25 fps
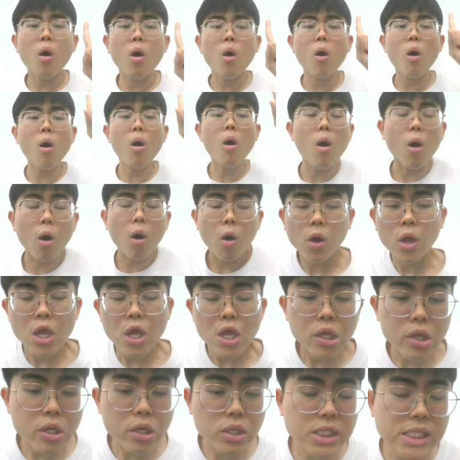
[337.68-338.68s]
Oh,
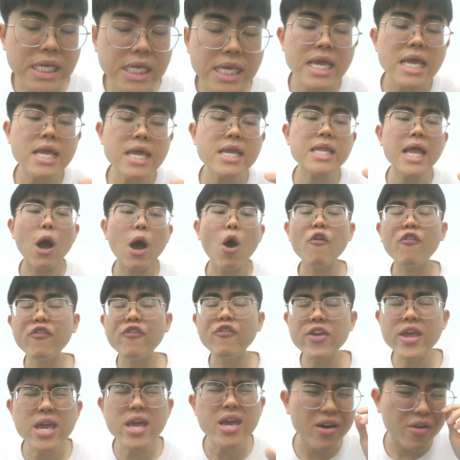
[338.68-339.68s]
you see in our
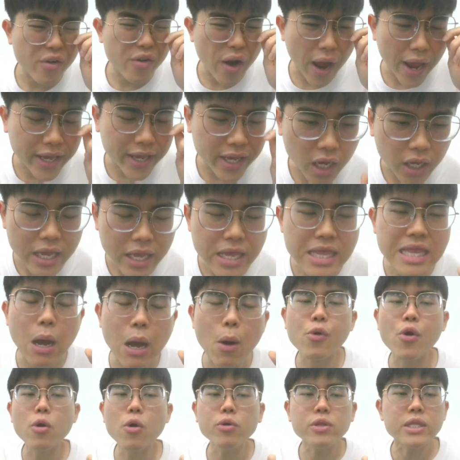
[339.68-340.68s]
figure right here, in
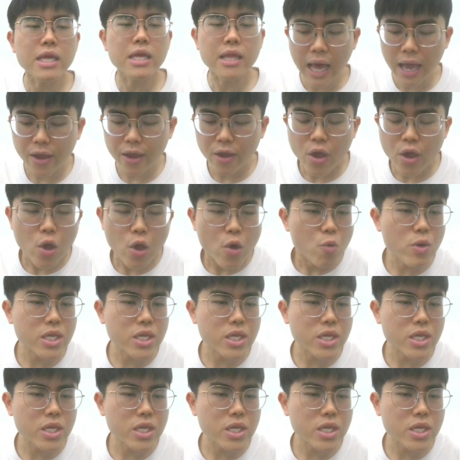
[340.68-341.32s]
our routing line,